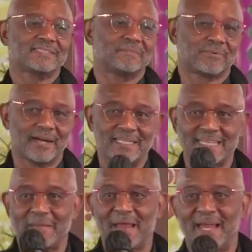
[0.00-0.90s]

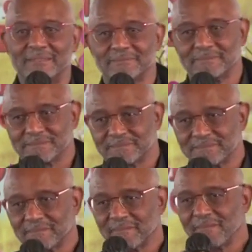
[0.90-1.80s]
Amen.
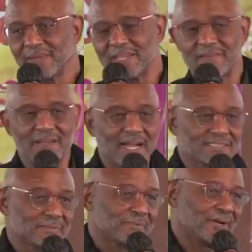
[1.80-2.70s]
Give God some praise. Amen. Give God some
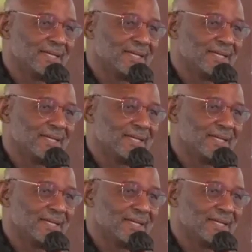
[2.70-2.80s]
praise.